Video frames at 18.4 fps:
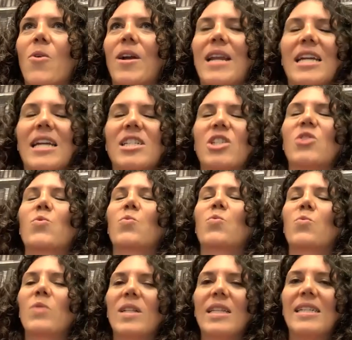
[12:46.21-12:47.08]
and I just
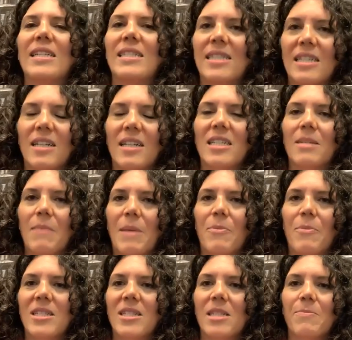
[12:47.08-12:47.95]
really stuck to my
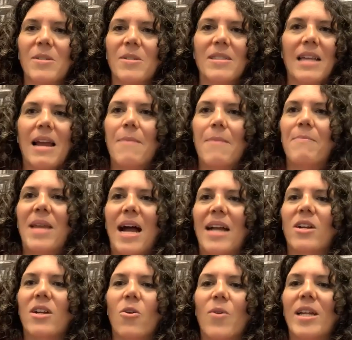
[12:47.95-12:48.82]
principles, I'm
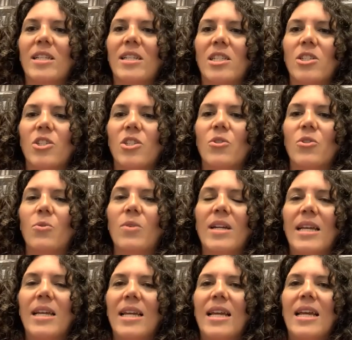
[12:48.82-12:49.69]
not going to do
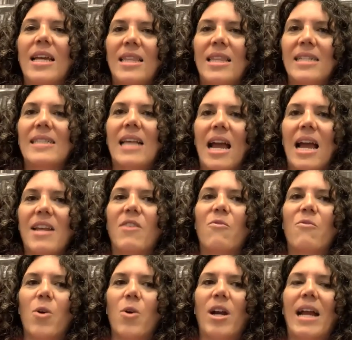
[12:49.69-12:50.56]
this kind
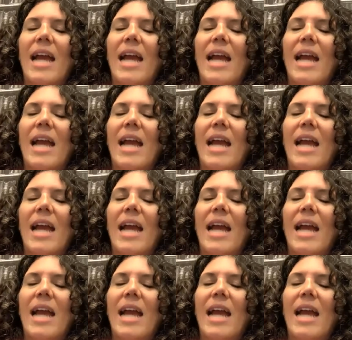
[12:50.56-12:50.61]
of work.